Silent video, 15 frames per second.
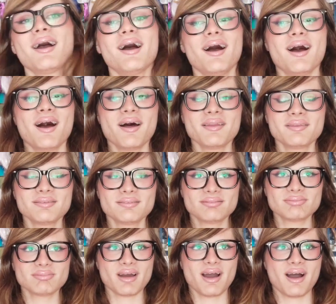
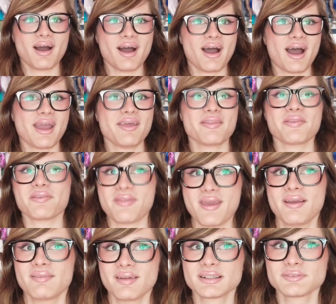And I
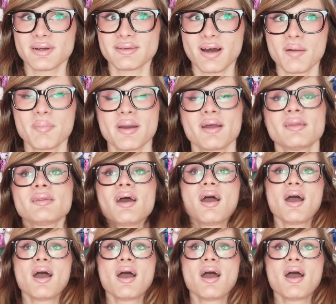think that's what happened.